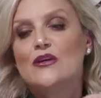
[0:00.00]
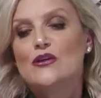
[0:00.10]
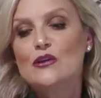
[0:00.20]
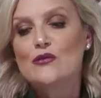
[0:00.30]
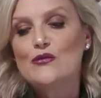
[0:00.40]

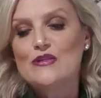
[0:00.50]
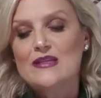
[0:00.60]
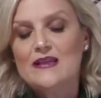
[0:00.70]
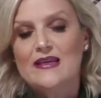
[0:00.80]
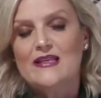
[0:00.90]
you're
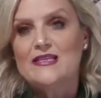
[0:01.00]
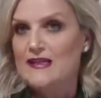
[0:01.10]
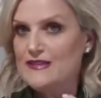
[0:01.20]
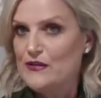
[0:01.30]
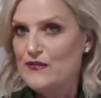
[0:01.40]
losing the
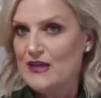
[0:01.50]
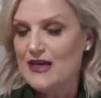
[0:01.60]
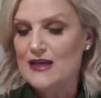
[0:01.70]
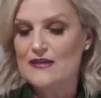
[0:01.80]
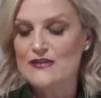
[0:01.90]
intensity of the colour.